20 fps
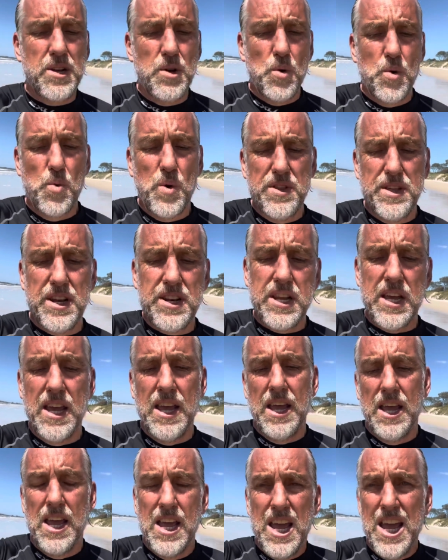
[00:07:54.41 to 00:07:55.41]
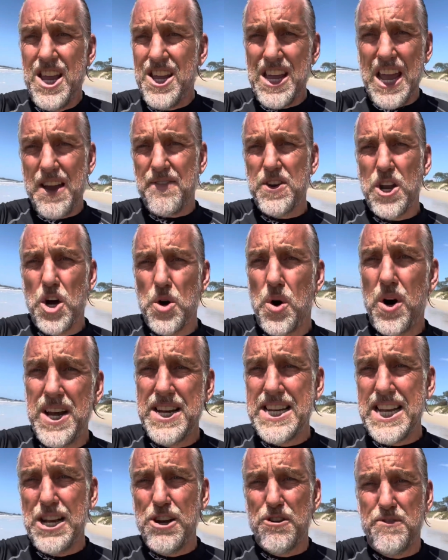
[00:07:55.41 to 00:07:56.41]
with it, you have no
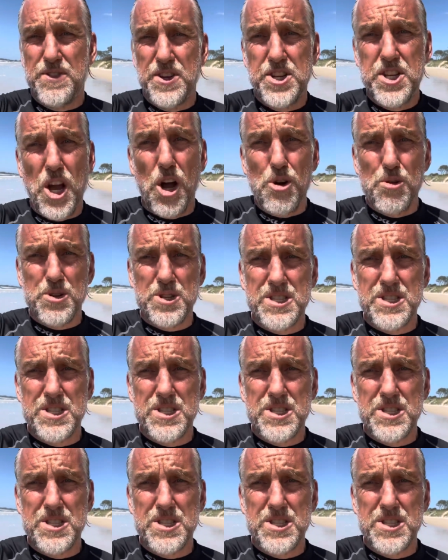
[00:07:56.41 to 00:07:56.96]
idea of the dose.